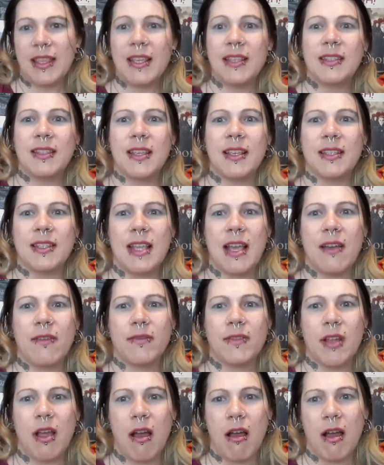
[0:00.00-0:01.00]
these things
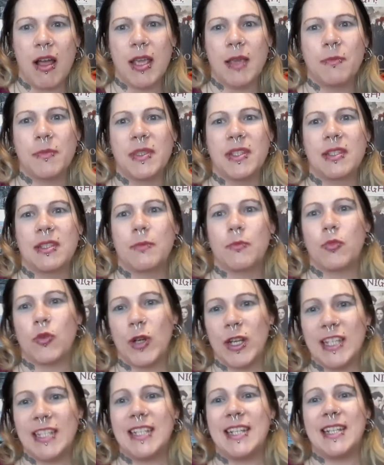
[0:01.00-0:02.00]
have times
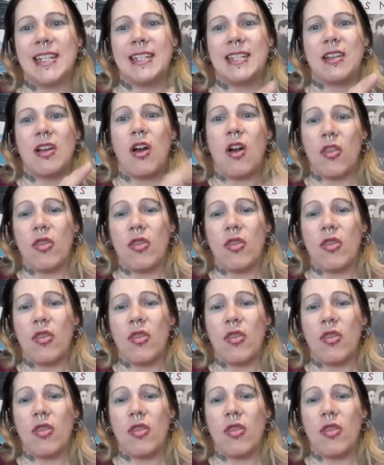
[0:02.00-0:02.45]
printed